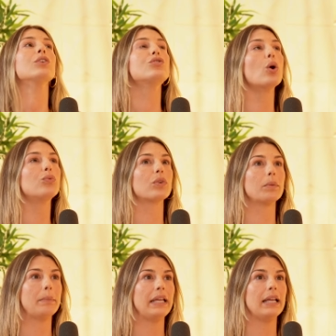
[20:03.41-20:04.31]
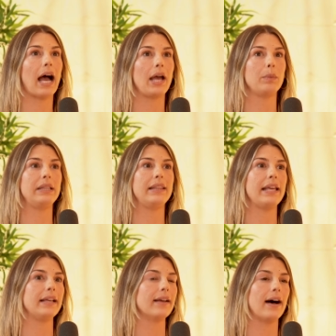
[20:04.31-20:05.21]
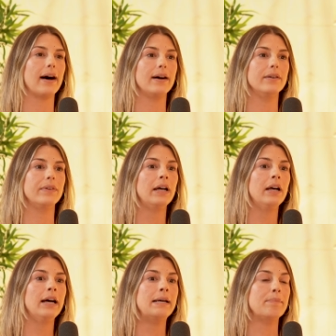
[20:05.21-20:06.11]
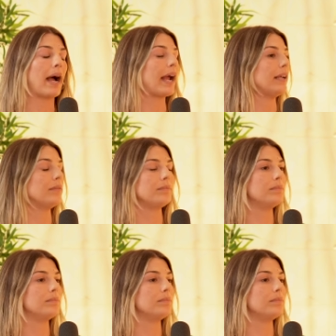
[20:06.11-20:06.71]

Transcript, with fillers: So for me, I would think of my